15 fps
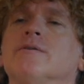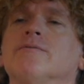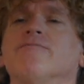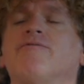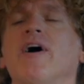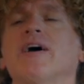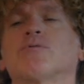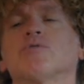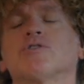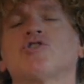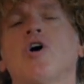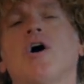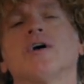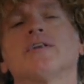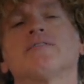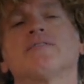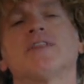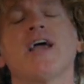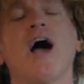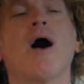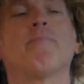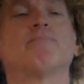in fact we're taught
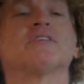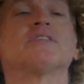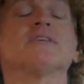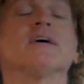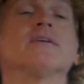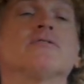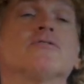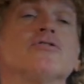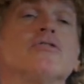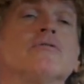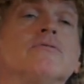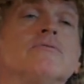the opposite